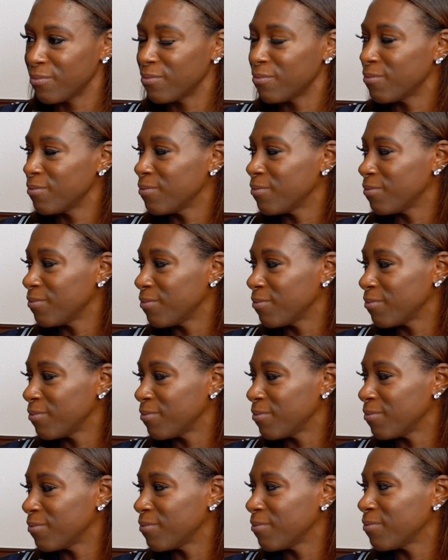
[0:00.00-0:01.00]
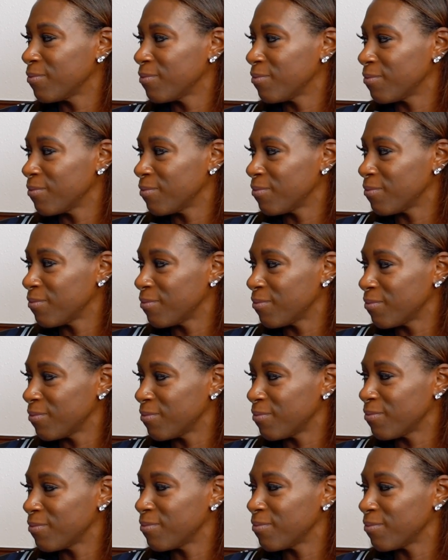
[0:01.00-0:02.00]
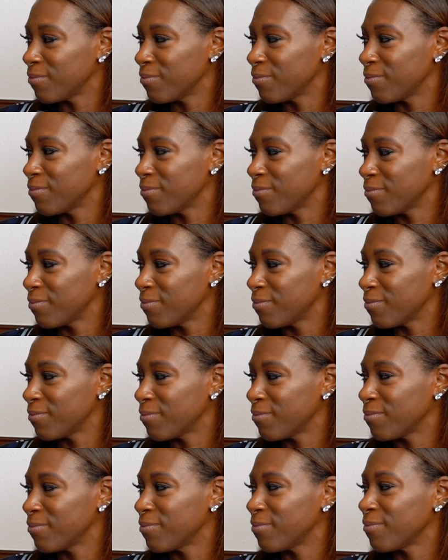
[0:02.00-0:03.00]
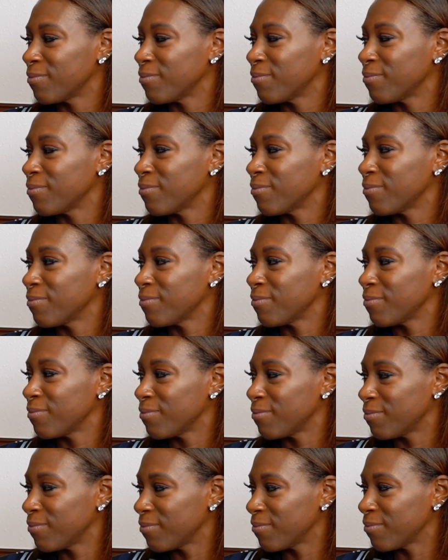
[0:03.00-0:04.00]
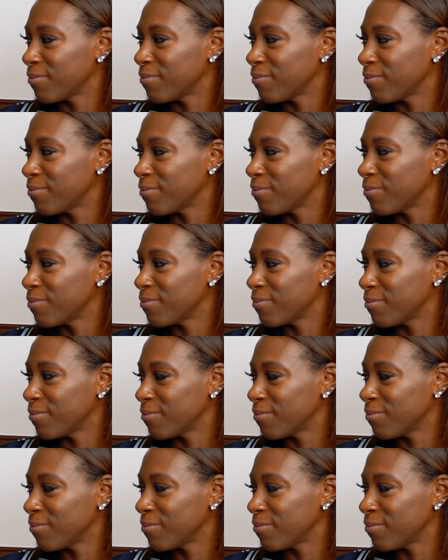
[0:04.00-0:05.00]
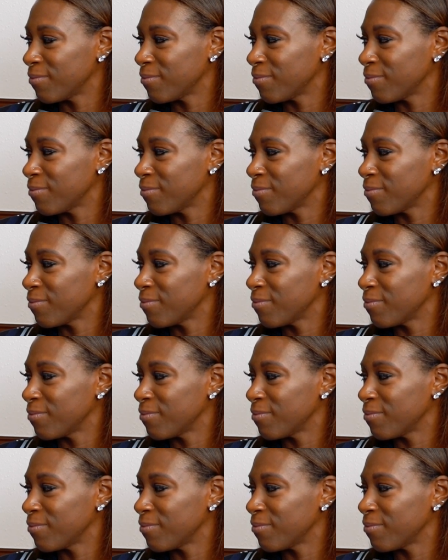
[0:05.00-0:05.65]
(not speaking)